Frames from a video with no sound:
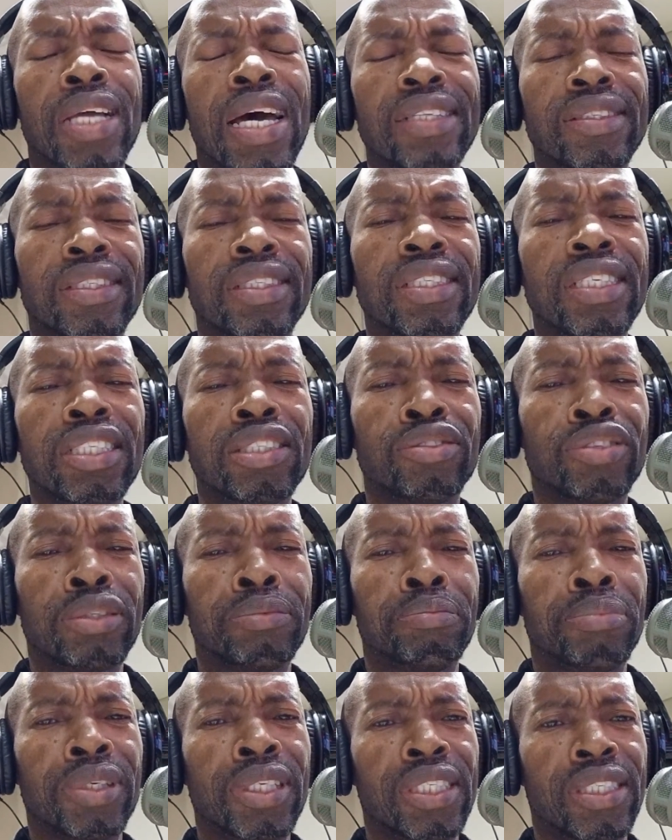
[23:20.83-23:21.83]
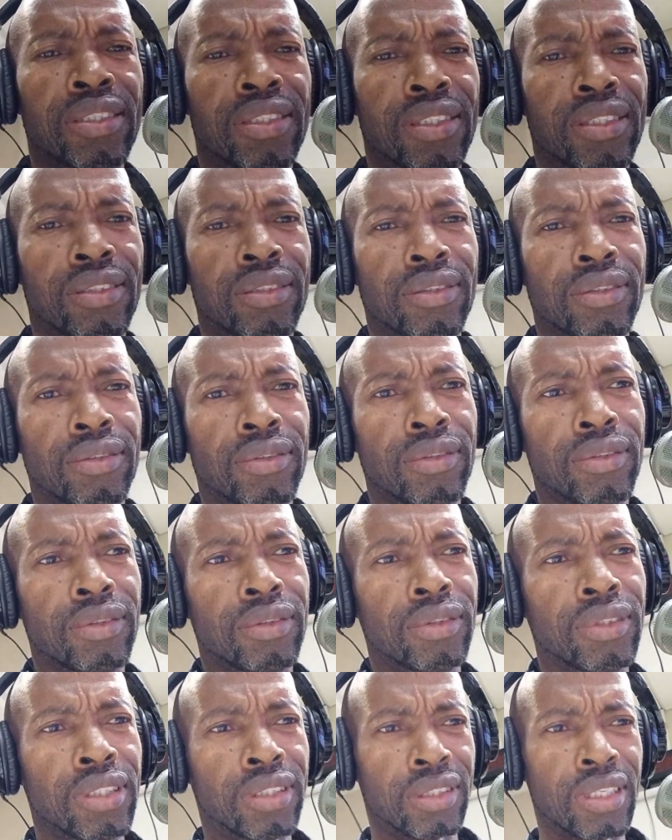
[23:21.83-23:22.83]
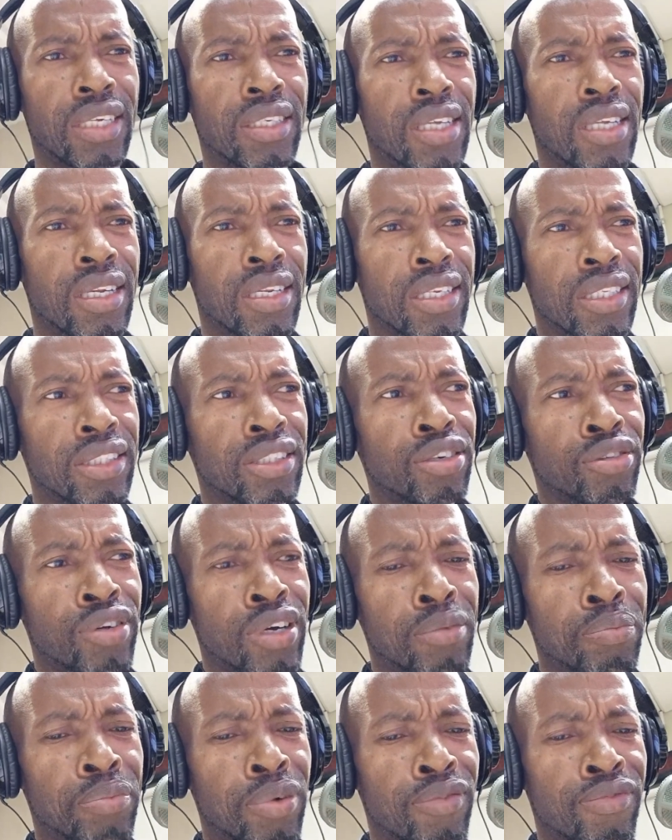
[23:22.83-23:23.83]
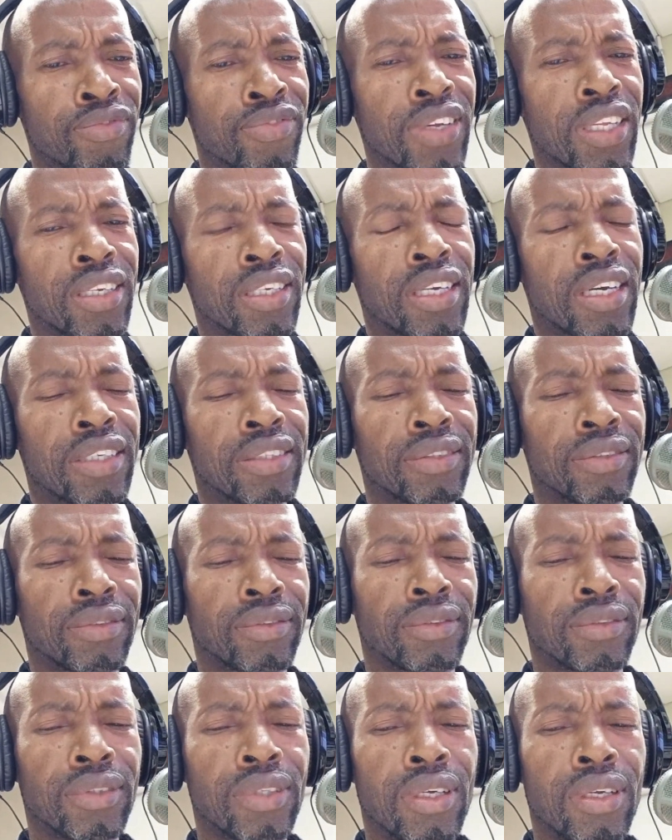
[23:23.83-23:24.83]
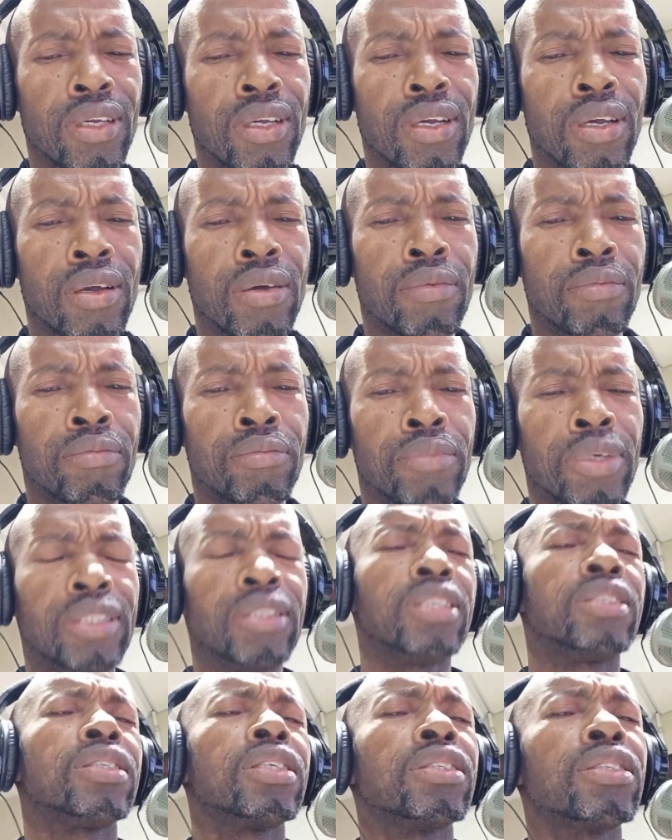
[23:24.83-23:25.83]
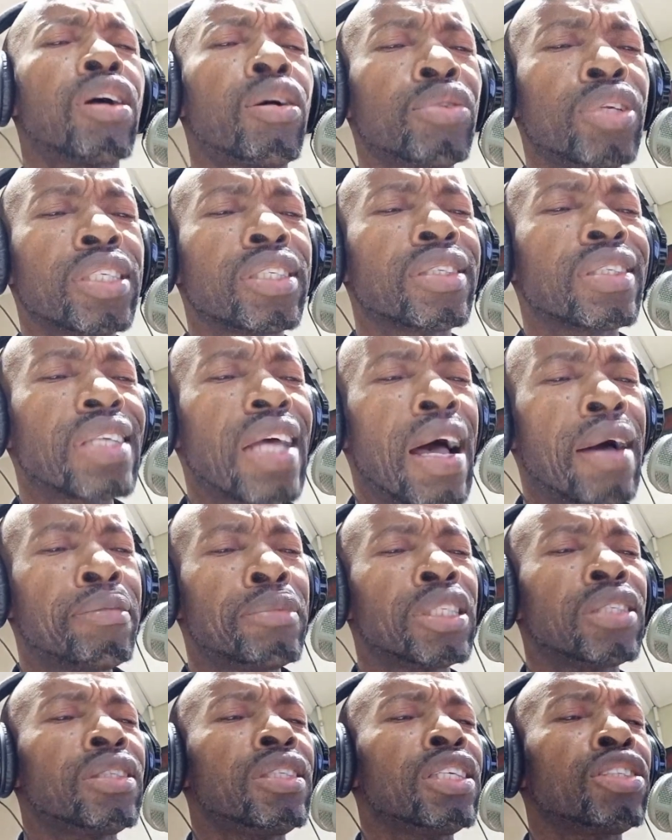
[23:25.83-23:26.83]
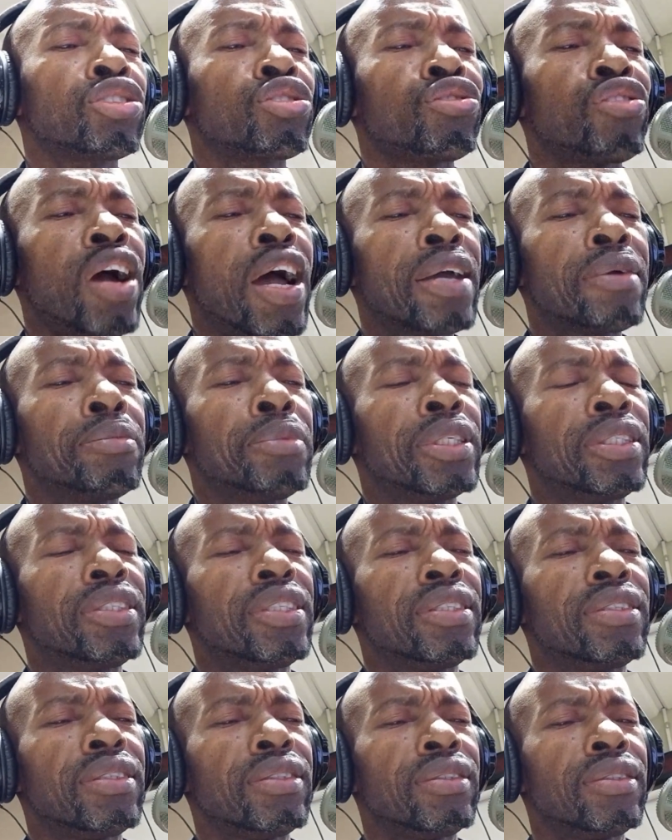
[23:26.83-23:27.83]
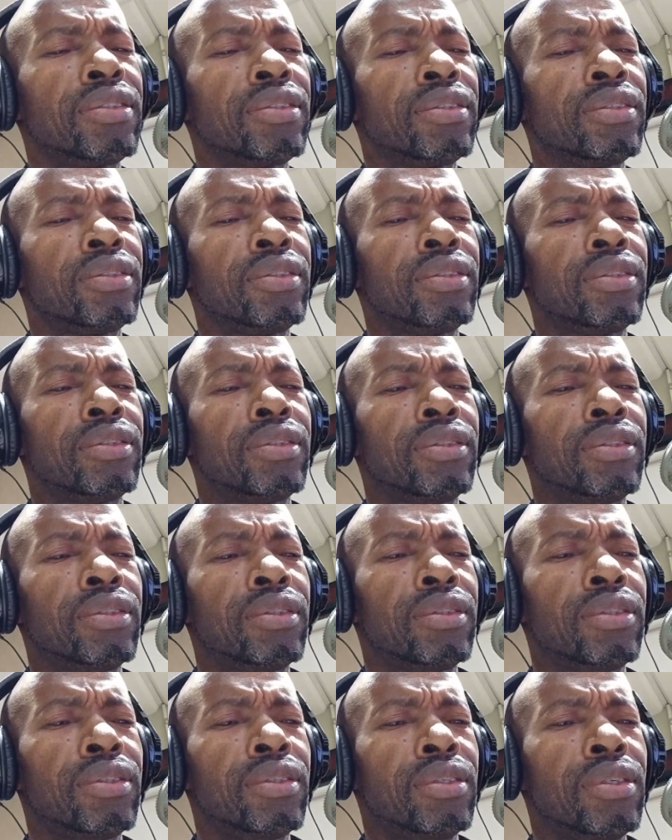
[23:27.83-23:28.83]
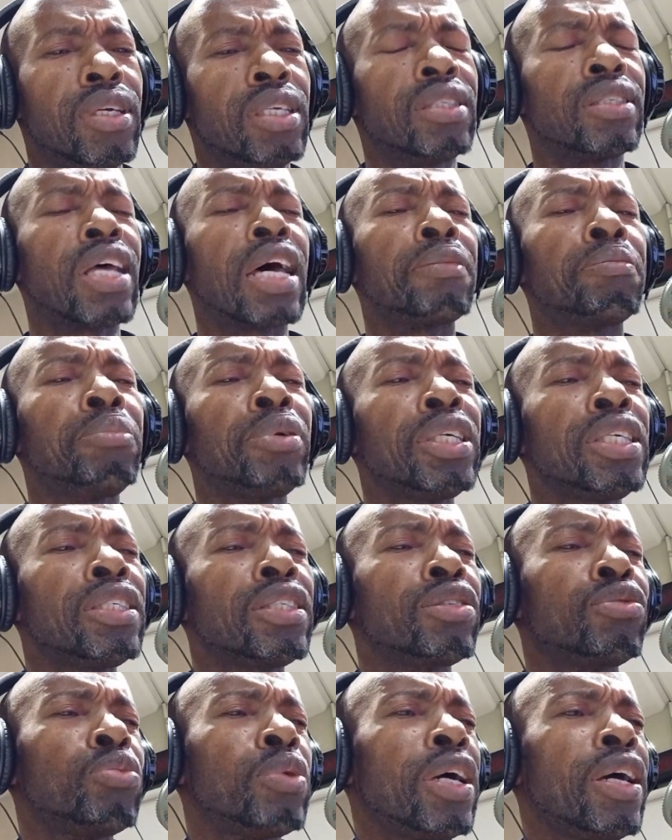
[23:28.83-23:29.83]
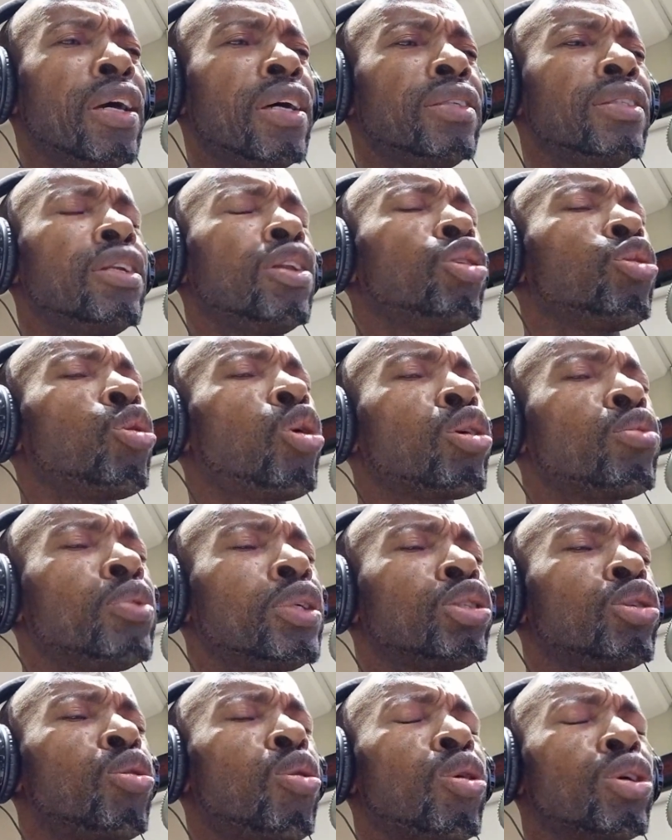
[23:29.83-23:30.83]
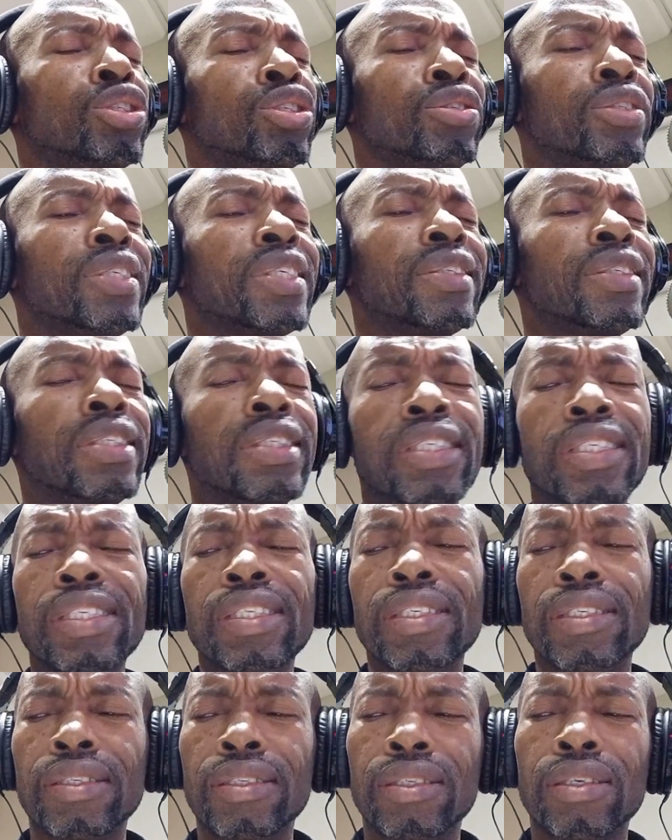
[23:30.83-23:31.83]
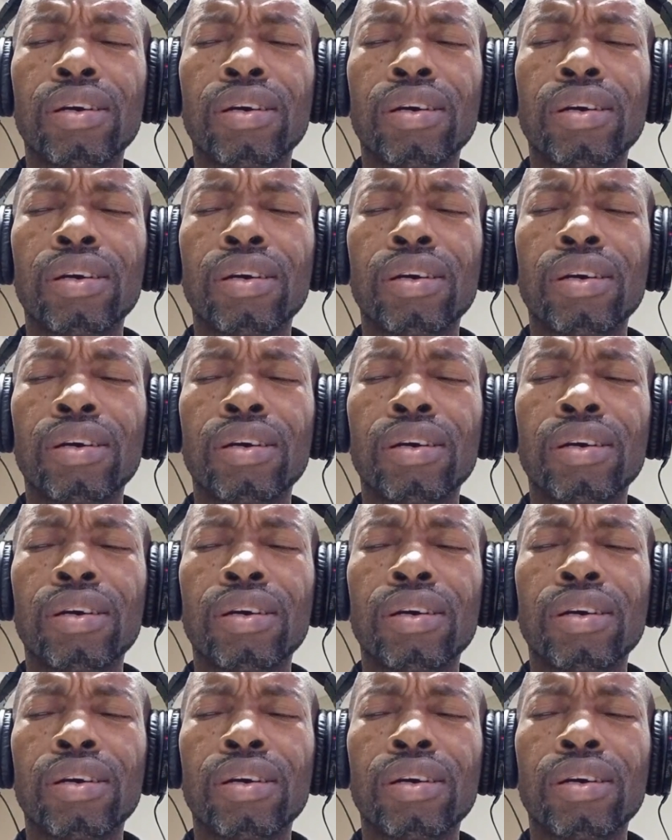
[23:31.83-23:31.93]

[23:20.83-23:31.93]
That secret place is not a literal pavilion. But this is how the psalmist describe it. It's that place where the Lord would cause you to see.